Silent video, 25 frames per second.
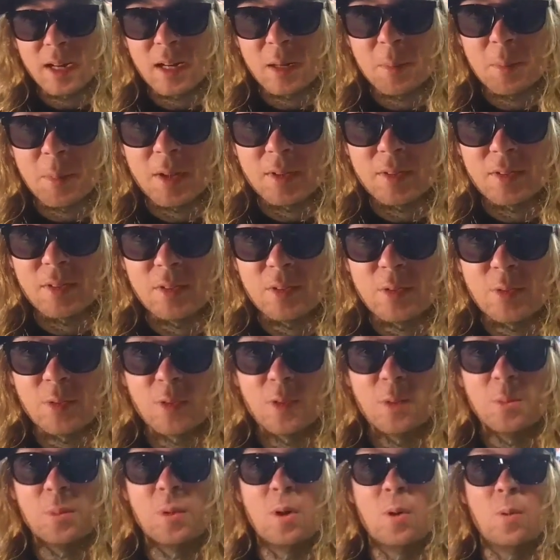I got a message
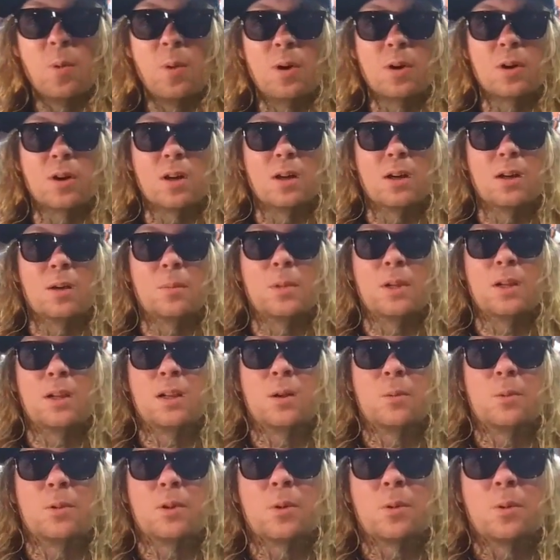from Walcom.
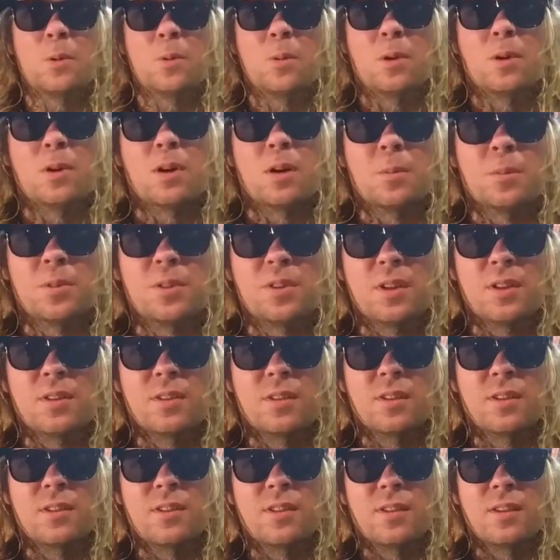I wonder what Walcom
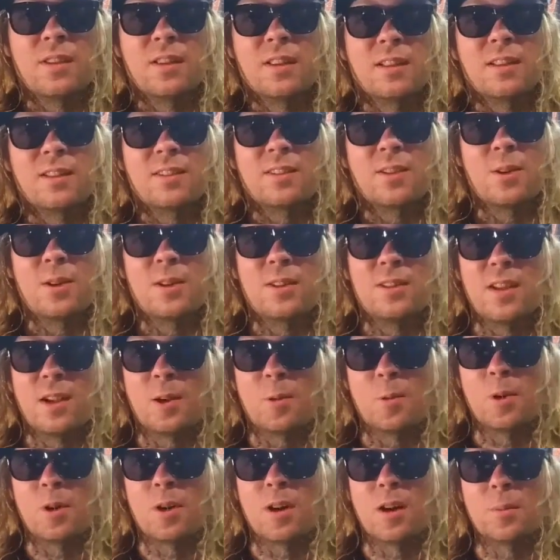says. Let's go ahead and
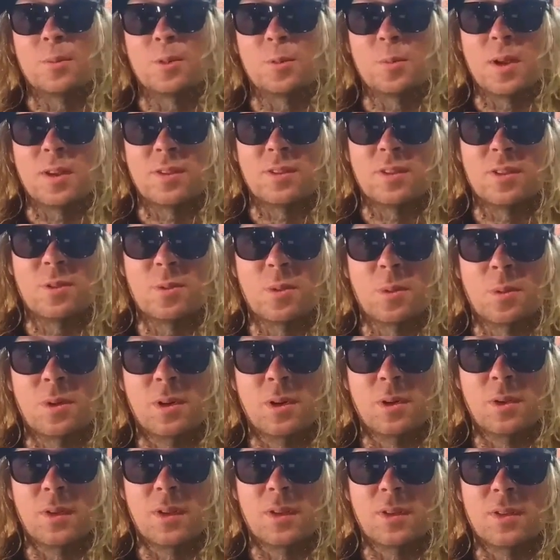take Walcom's message while we're
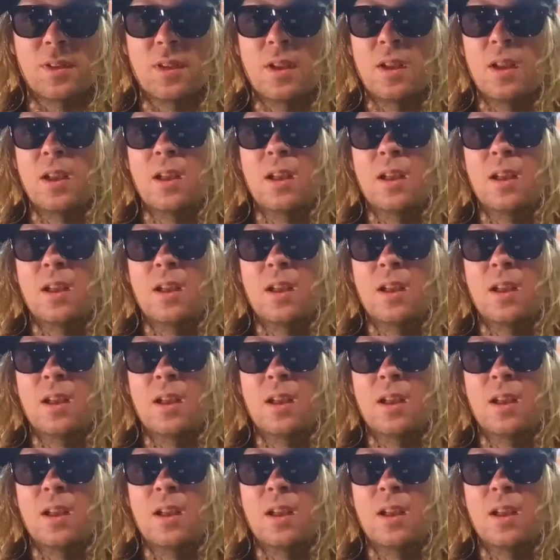doing this.